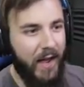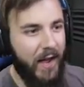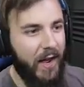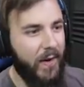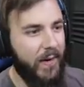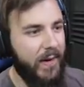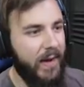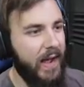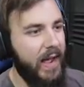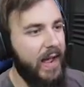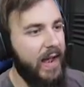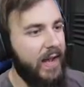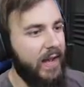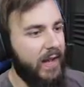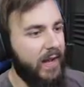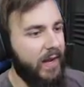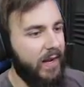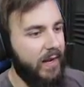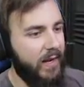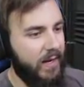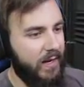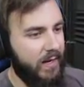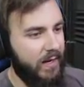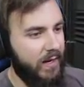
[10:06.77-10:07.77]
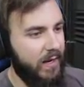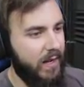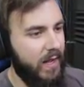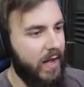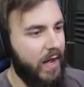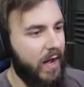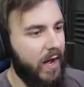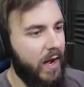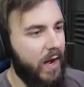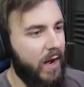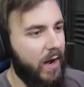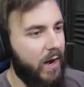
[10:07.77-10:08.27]
Okay.
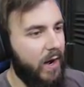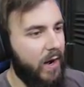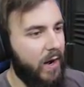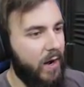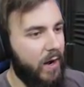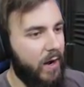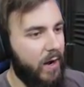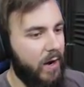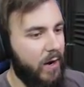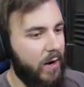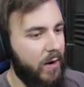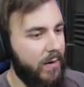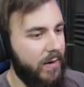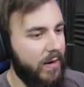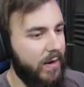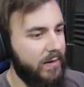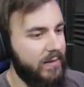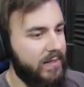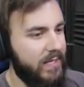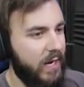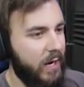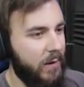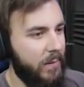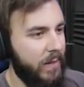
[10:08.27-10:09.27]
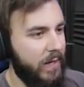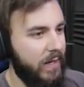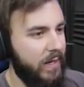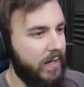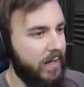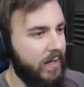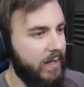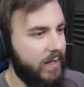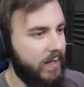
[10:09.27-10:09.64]
Oh, don't tell me.